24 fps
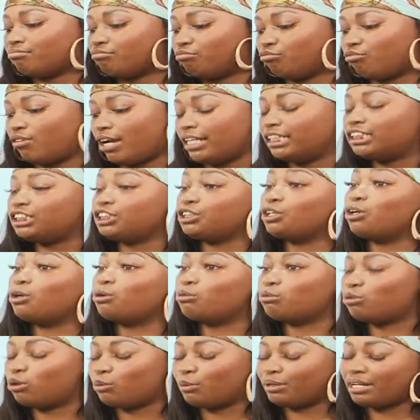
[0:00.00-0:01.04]

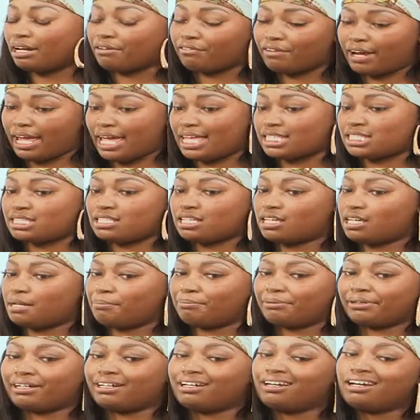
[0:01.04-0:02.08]
ratio or whatever as Nicki.
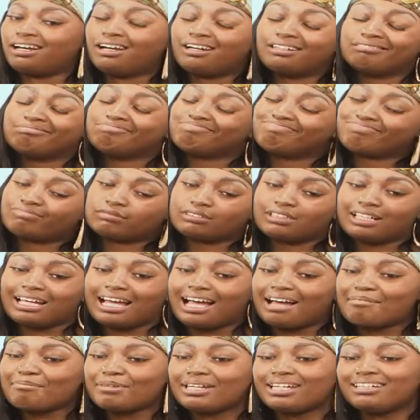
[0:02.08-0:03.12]
But
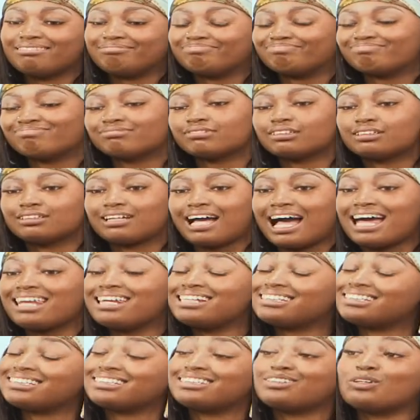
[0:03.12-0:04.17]
I mean, I
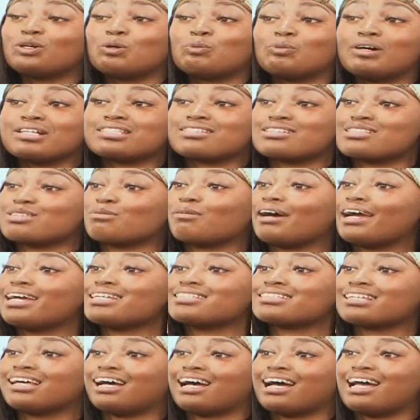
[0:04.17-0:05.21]
listened to it once or twice.